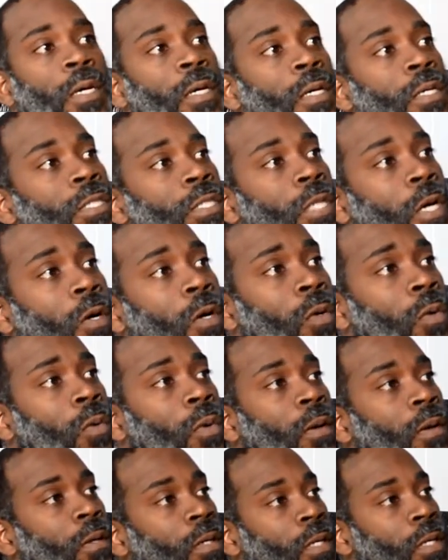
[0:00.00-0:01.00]
So,
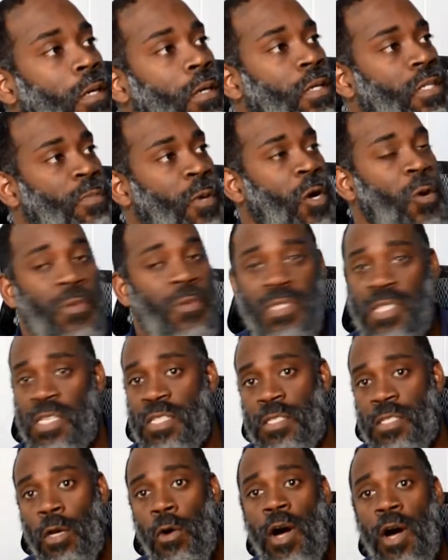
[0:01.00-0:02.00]
you know, its purpose is
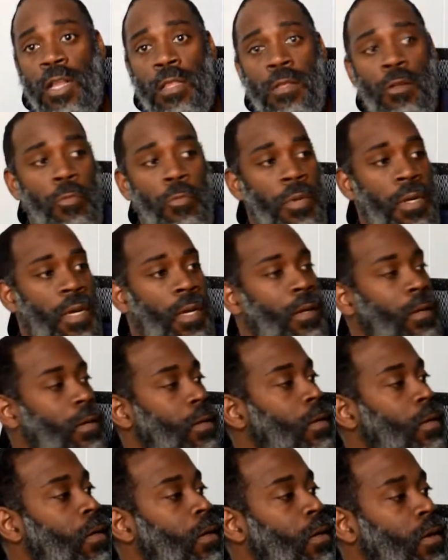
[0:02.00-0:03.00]
to go out a little bit
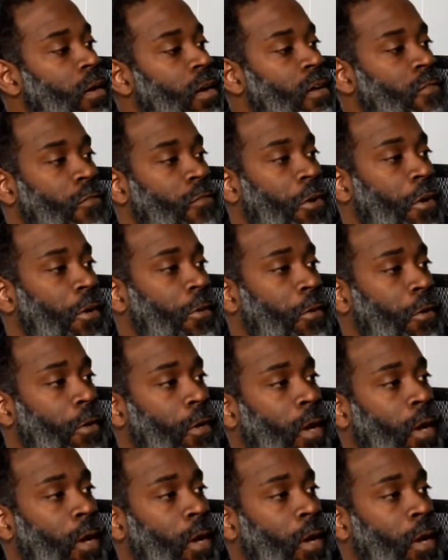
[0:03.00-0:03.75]
further.